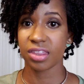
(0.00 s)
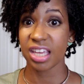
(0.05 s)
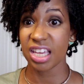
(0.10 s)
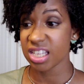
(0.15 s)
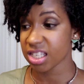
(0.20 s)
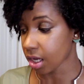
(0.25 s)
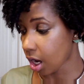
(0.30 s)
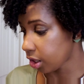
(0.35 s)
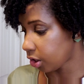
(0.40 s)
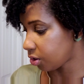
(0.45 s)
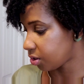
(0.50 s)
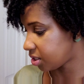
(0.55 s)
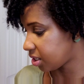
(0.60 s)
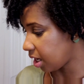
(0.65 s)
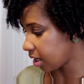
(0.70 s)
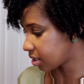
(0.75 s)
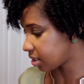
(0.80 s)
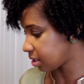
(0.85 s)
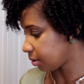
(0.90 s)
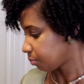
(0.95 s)
these color
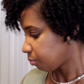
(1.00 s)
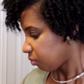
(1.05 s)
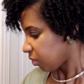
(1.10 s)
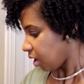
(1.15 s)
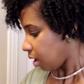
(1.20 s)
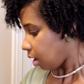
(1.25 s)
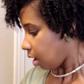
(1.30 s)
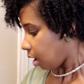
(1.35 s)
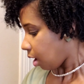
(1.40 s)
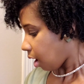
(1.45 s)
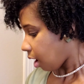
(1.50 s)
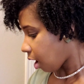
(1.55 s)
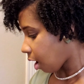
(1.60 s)
sticks.